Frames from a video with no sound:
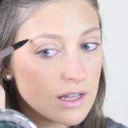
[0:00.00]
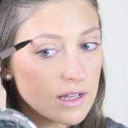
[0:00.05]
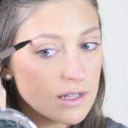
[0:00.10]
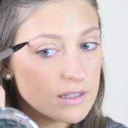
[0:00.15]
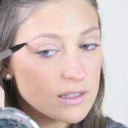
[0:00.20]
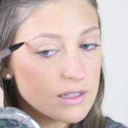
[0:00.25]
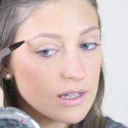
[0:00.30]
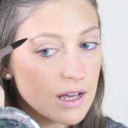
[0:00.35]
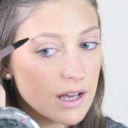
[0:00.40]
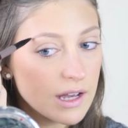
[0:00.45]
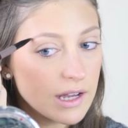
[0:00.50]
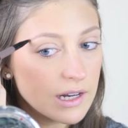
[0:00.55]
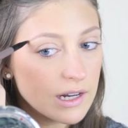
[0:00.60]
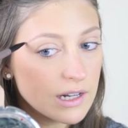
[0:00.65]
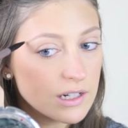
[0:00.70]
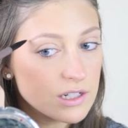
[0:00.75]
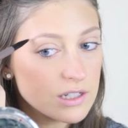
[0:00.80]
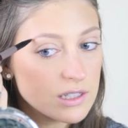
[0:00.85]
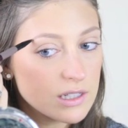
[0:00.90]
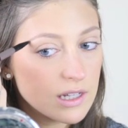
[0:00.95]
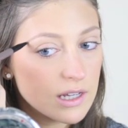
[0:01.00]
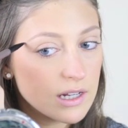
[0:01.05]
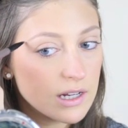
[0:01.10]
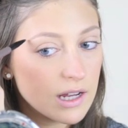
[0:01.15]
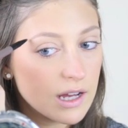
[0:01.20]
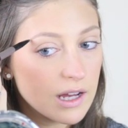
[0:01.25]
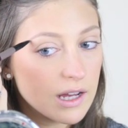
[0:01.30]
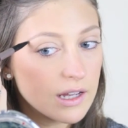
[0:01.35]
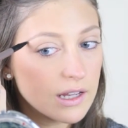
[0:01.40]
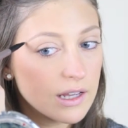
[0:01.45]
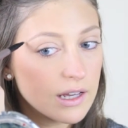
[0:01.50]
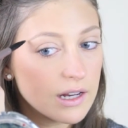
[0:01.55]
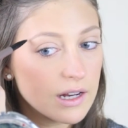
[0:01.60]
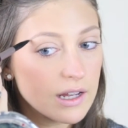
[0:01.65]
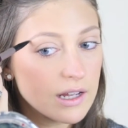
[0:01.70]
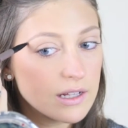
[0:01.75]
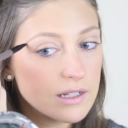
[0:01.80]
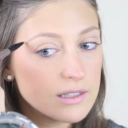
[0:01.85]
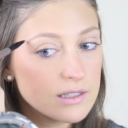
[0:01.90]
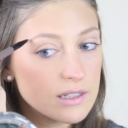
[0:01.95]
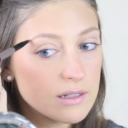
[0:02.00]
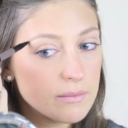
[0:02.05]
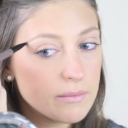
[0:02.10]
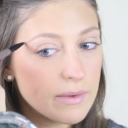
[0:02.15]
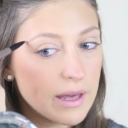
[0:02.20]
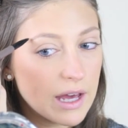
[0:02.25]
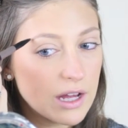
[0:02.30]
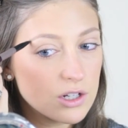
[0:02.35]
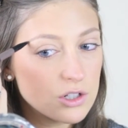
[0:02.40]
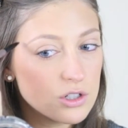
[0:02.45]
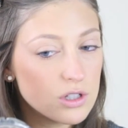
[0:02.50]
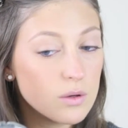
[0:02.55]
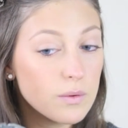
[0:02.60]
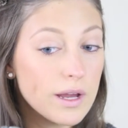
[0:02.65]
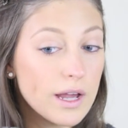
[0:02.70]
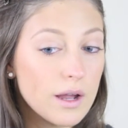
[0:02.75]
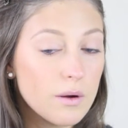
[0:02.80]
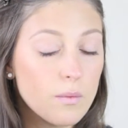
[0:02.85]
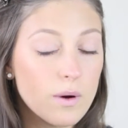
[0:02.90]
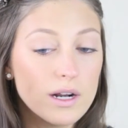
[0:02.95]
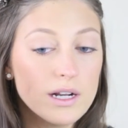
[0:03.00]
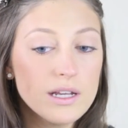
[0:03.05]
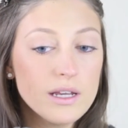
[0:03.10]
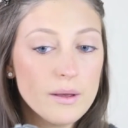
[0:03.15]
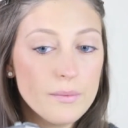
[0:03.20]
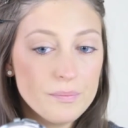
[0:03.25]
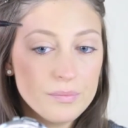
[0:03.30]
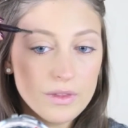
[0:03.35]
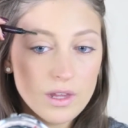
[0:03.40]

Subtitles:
side. I just cannot get it to match the way I want it,